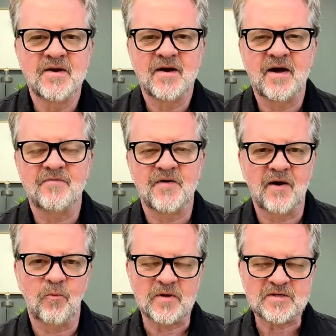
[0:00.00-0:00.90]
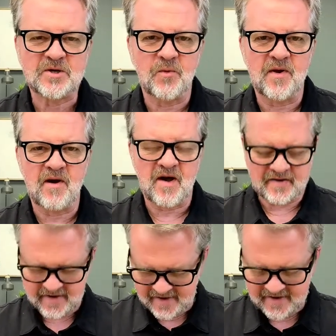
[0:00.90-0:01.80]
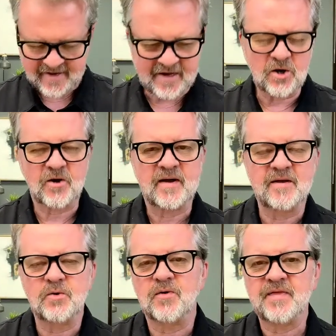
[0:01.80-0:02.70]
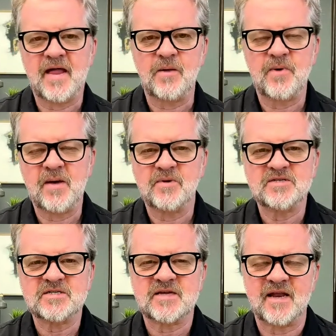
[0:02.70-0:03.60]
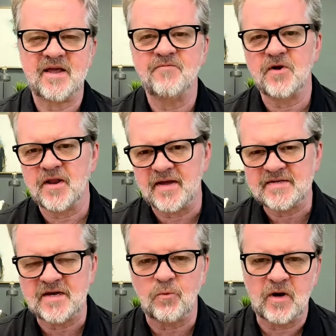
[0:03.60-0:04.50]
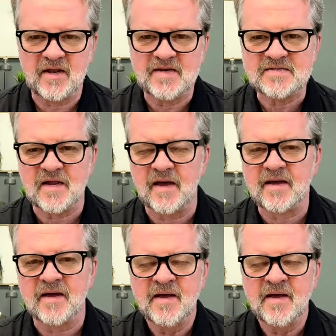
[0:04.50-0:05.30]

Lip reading: of what's going on here in North Alabama, just kind of give you an idea what it is like